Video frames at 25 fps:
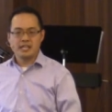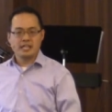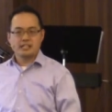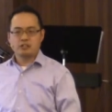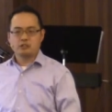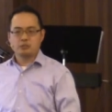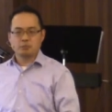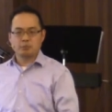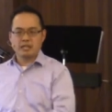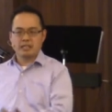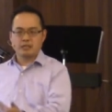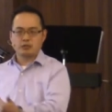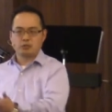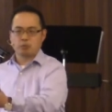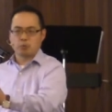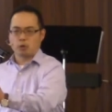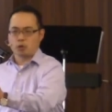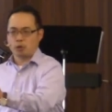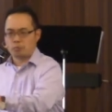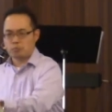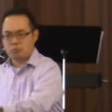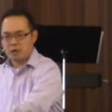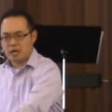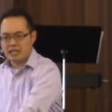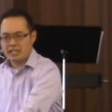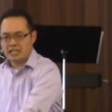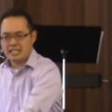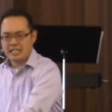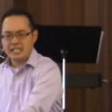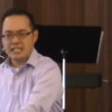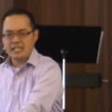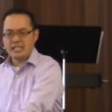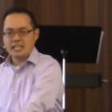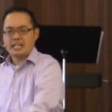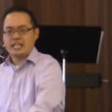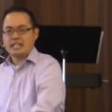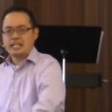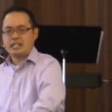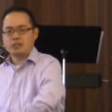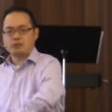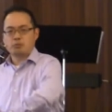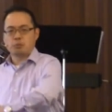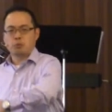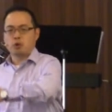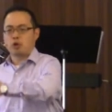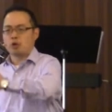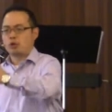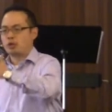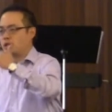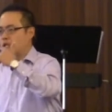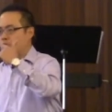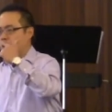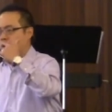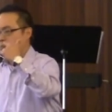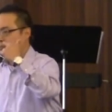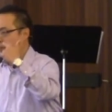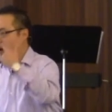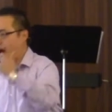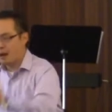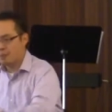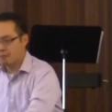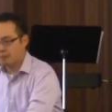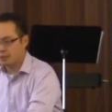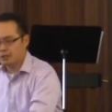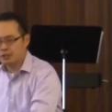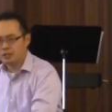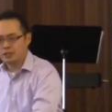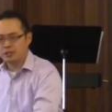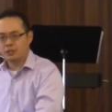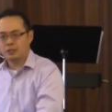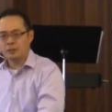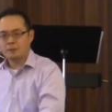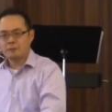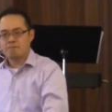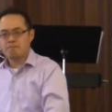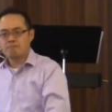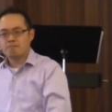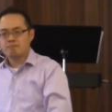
He makes more money, he's more popular,